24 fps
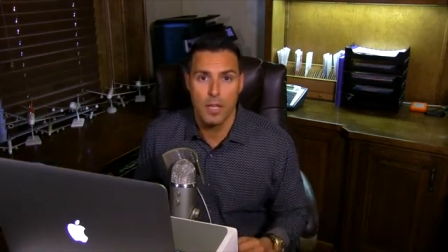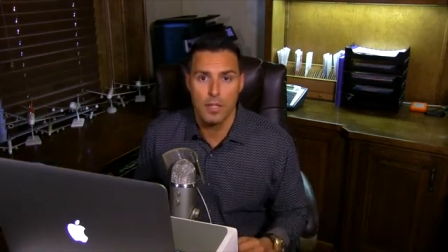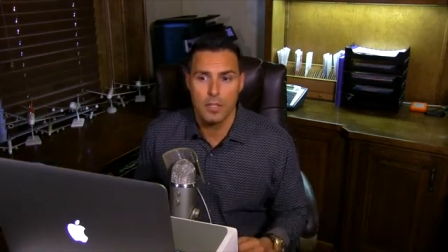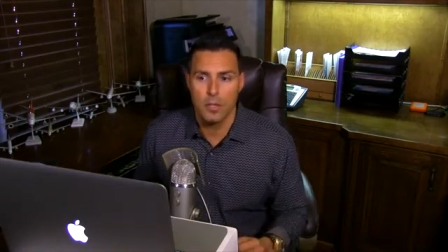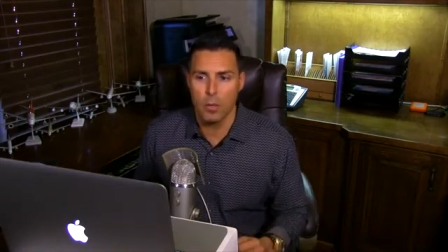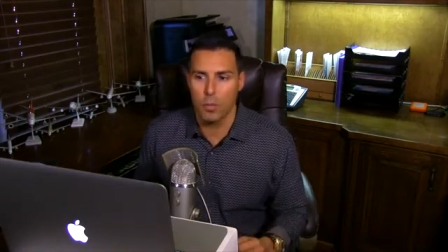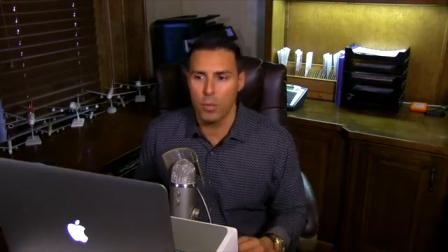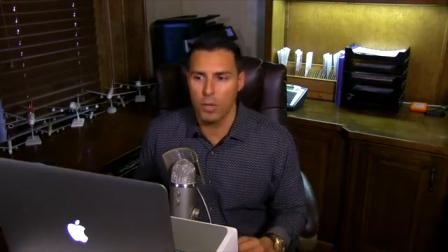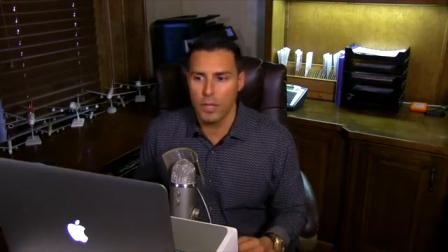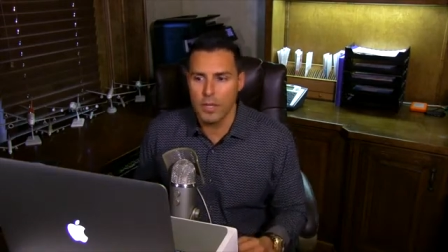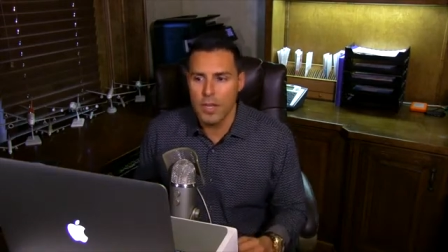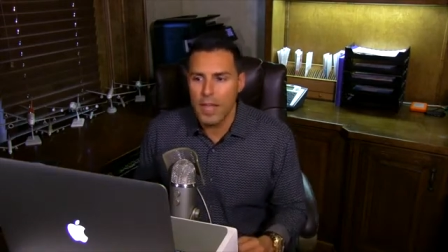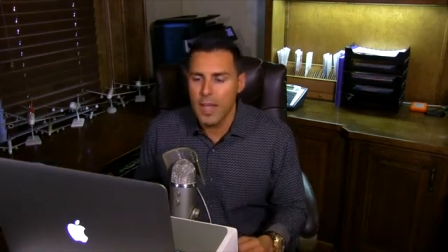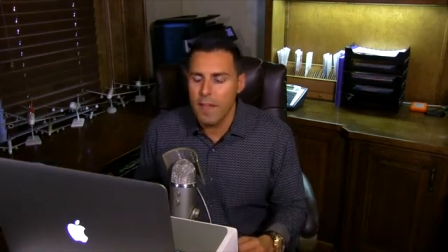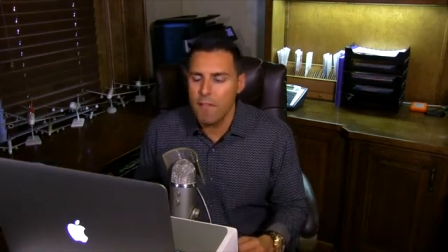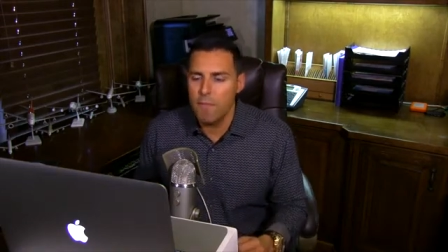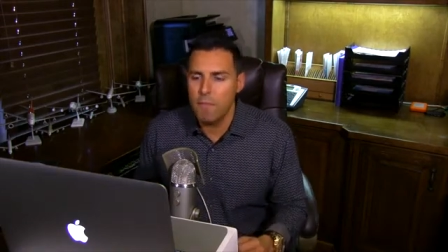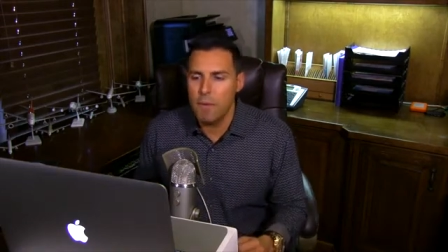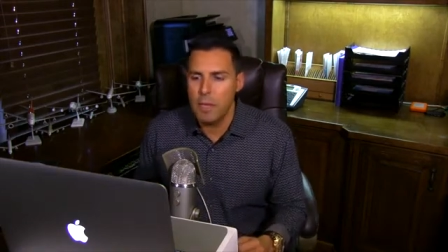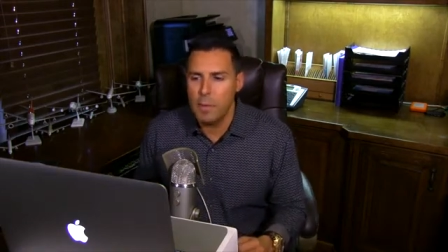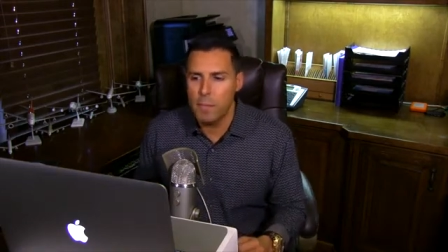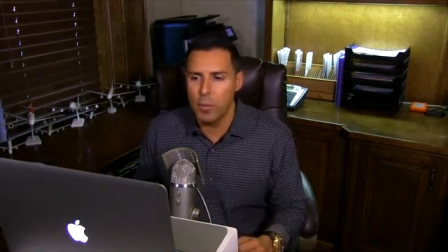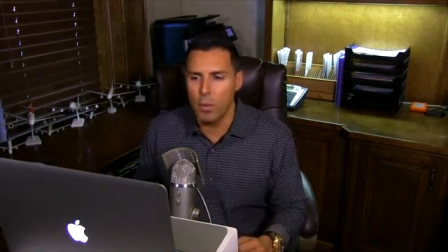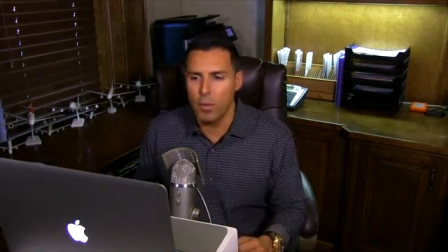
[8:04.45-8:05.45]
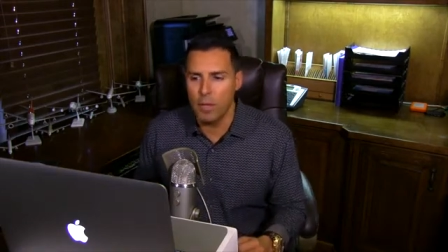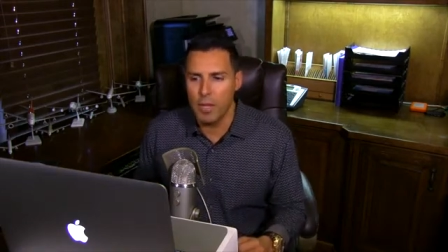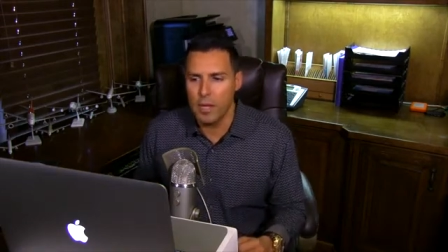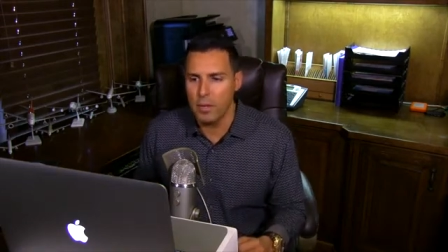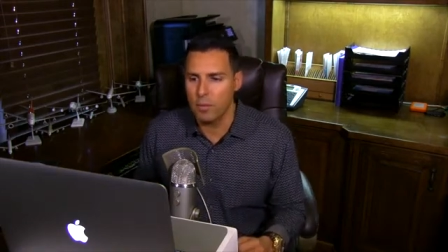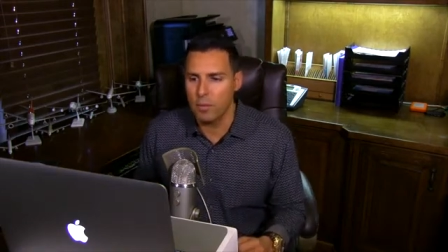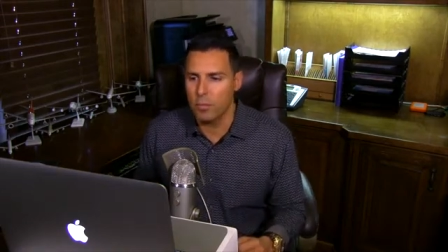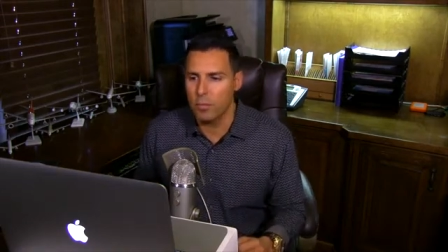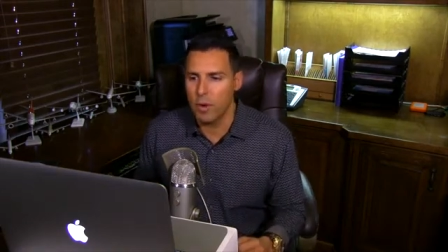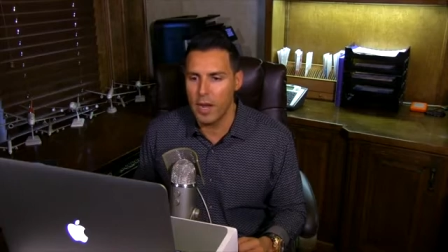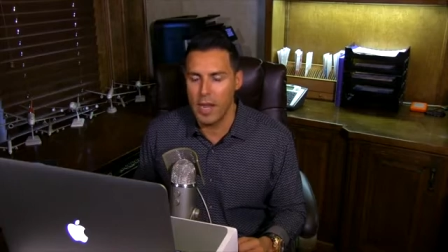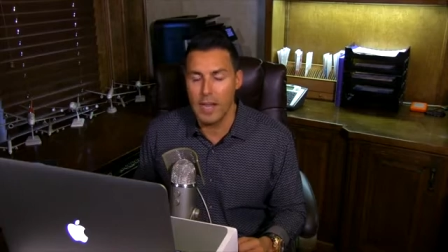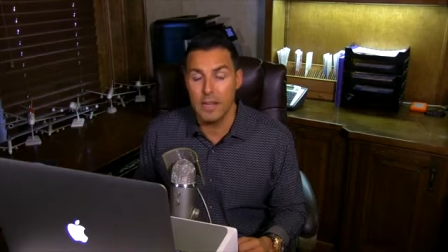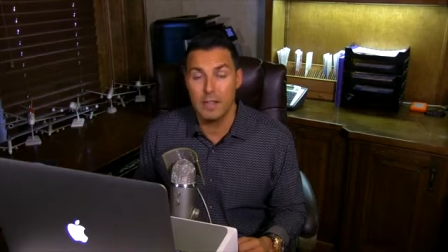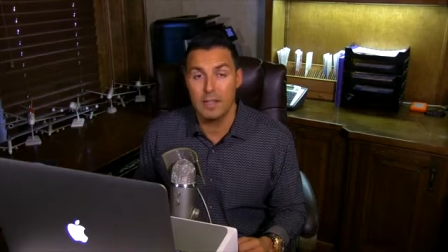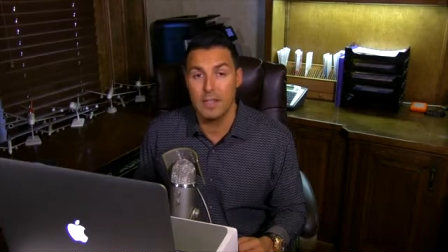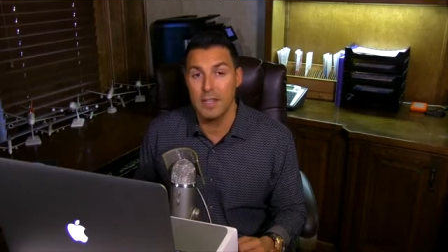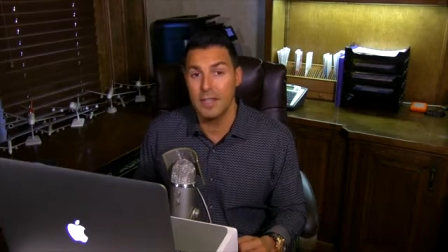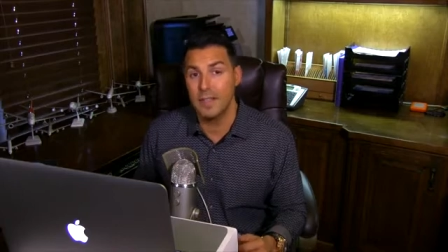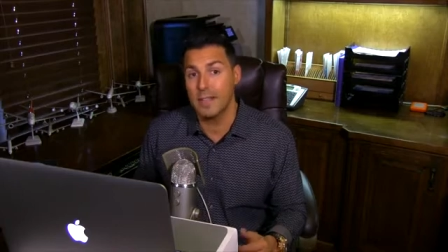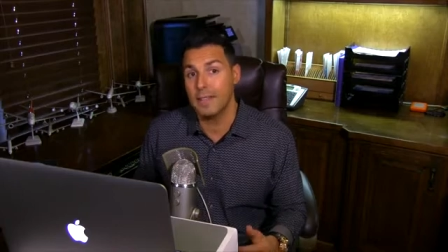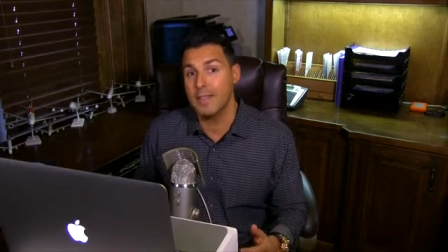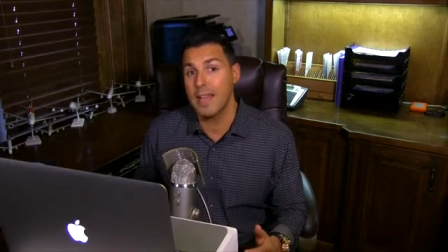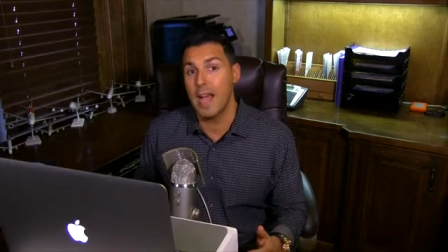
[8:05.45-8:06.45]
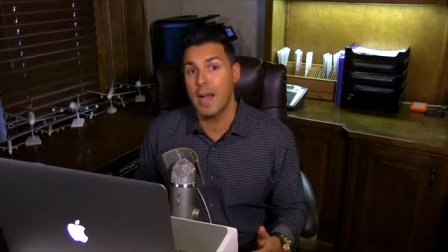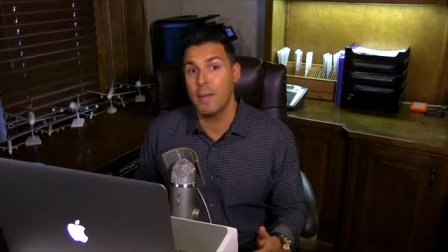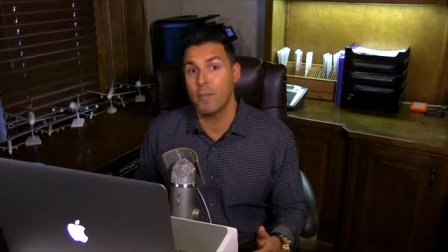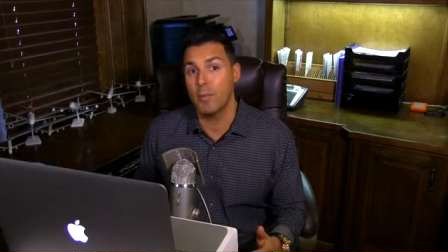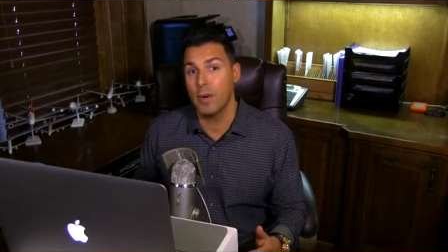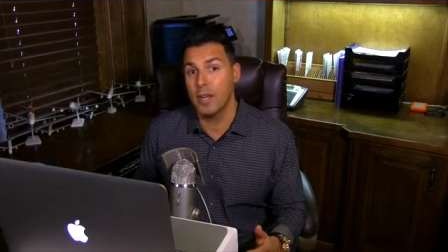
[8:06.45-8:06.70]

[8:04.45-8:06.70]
So we're going to have people hit ranks and hit the top